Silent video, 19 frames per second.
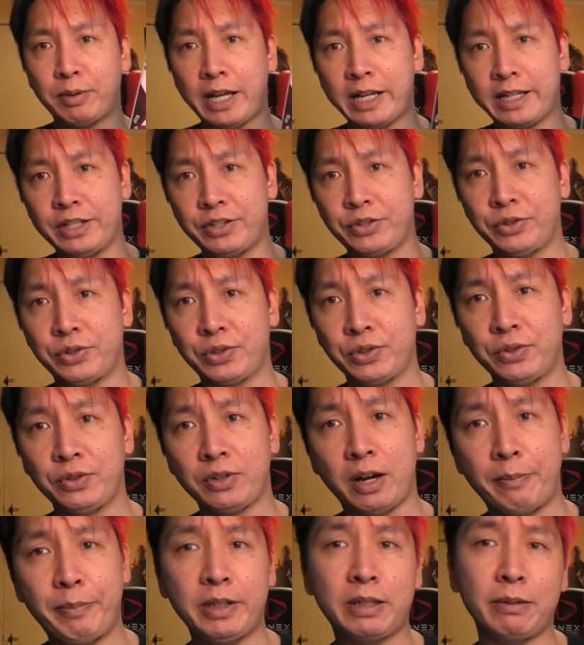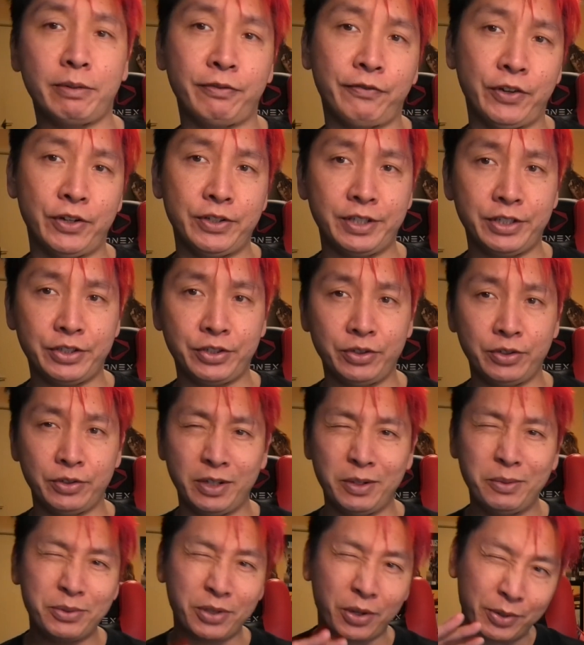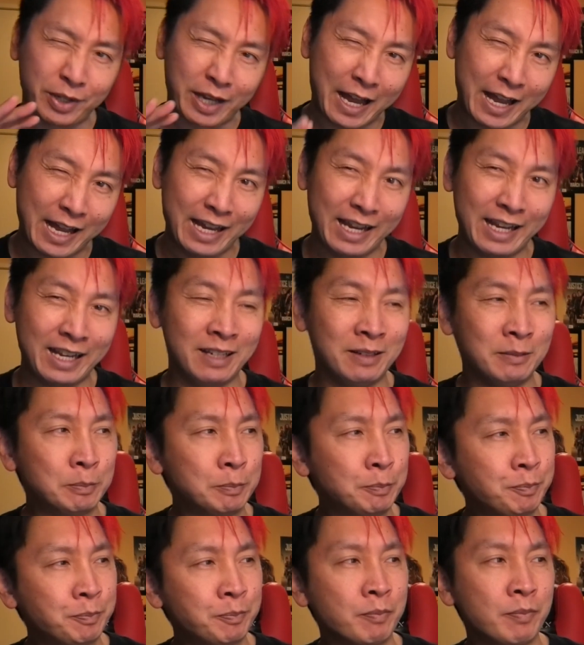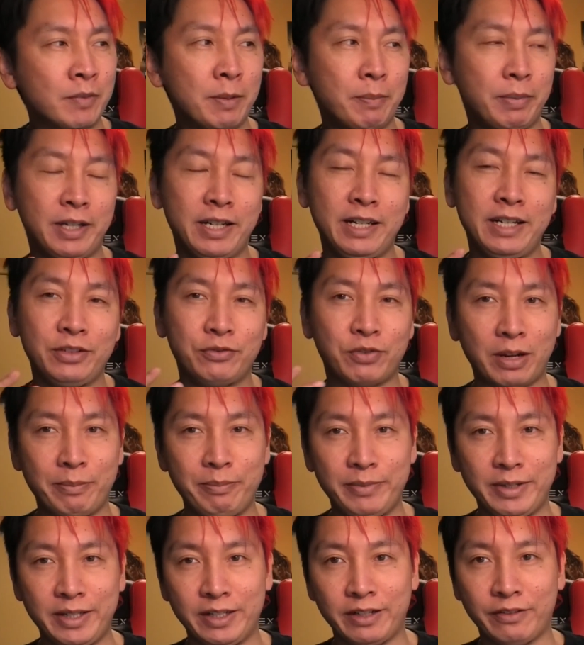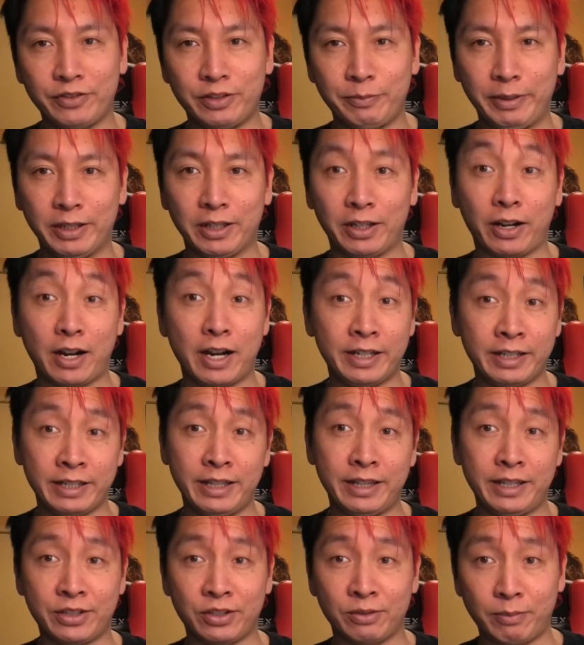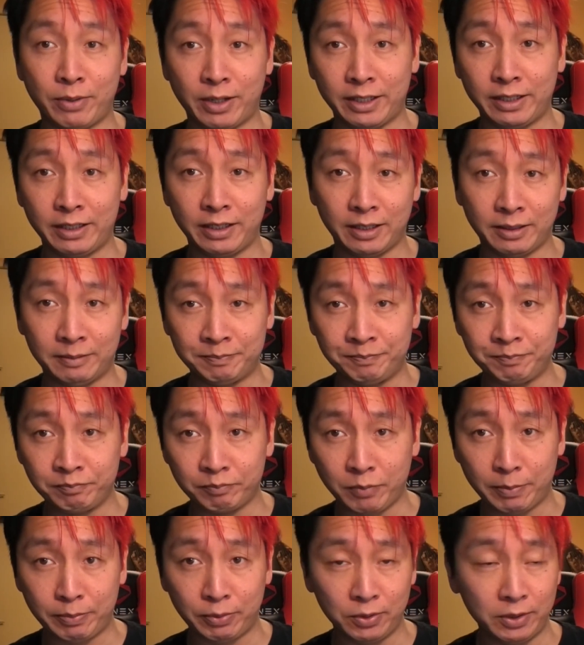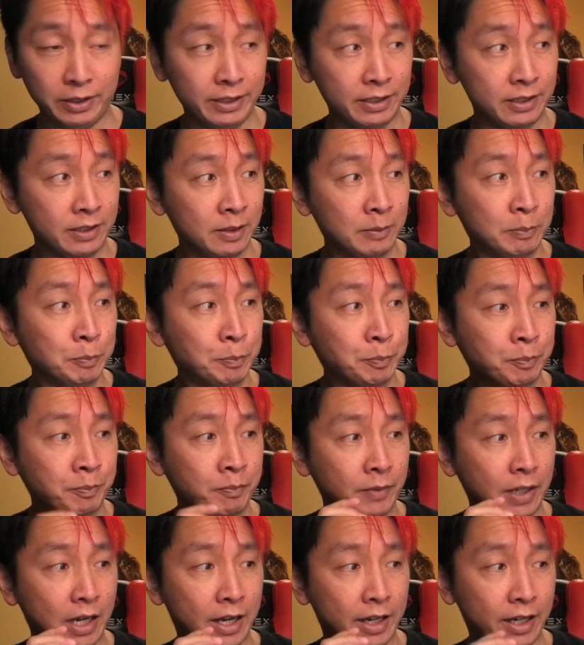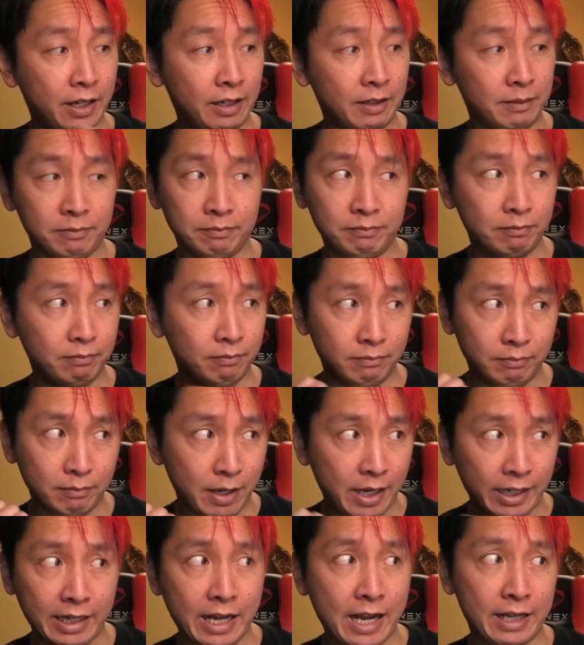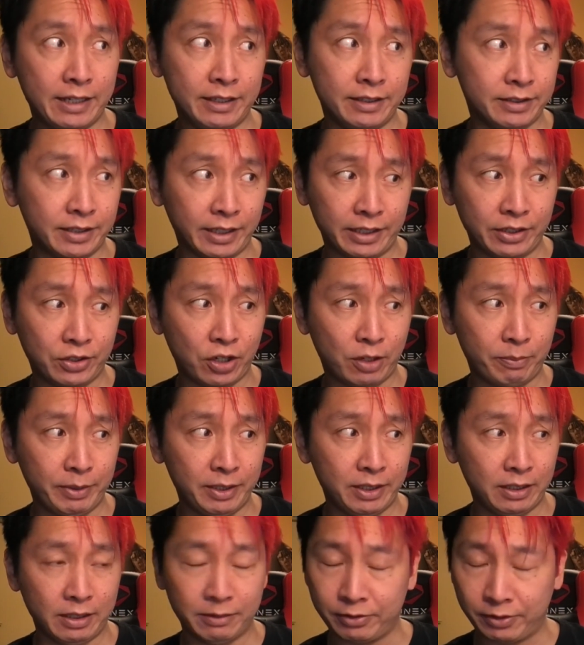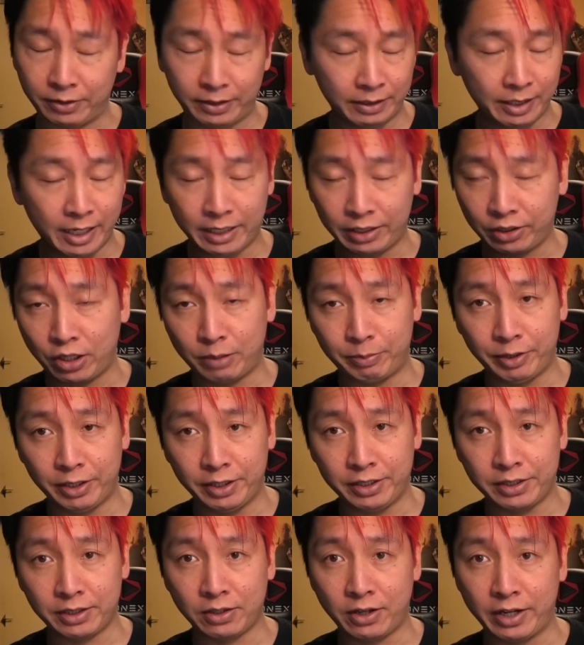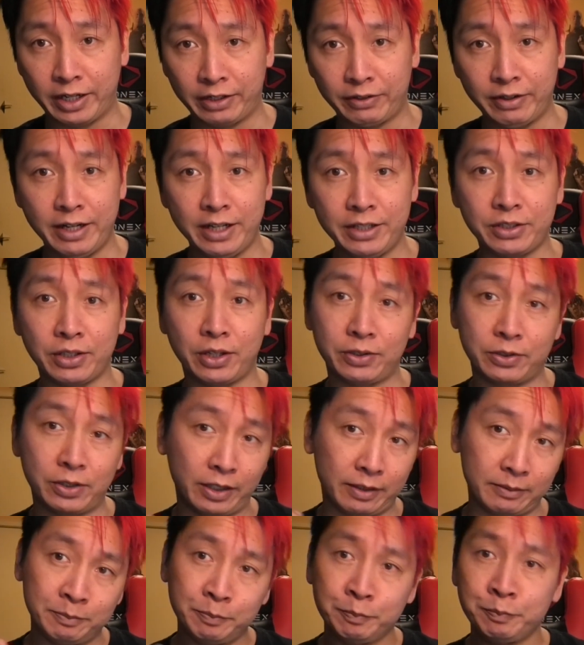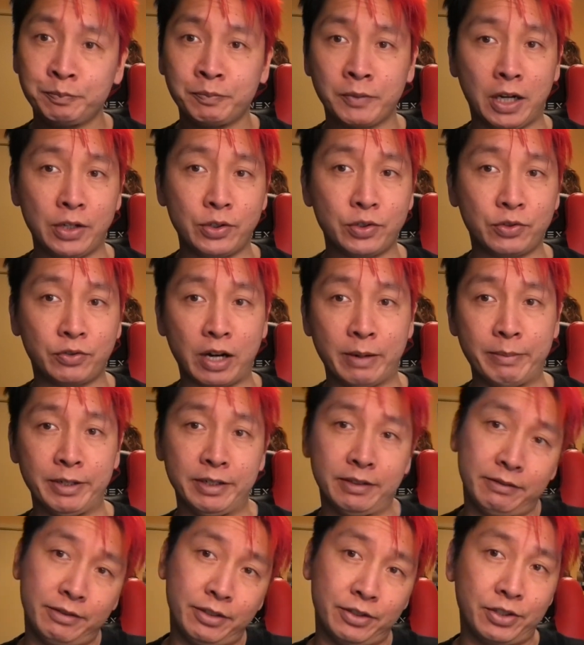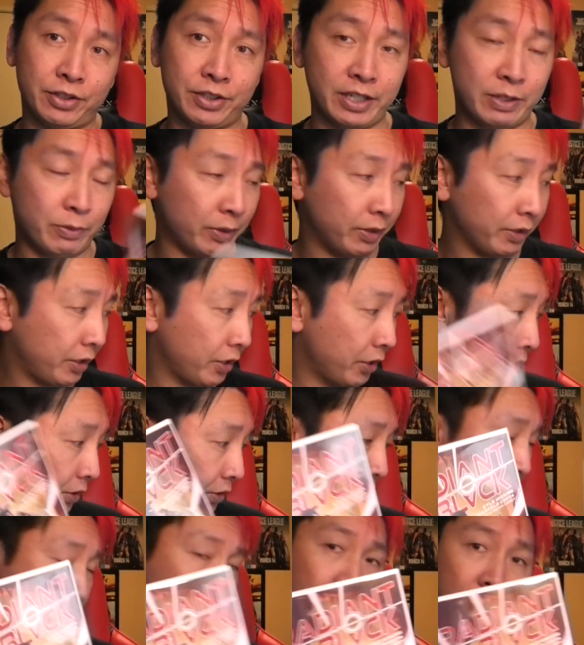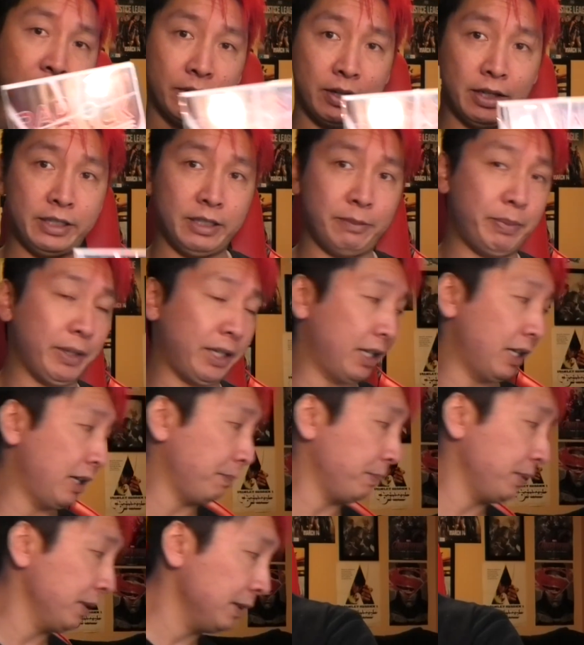Black issue 2. I picked up the first issue. It was okay, but it didn't grab me enough to be like, I need this on my, um, my pull list. Uh, Mark had a second copy, uh, sorry, had a copy of this lying around, so I was like, I will just grab it just to see where it goes. So I did pick it up.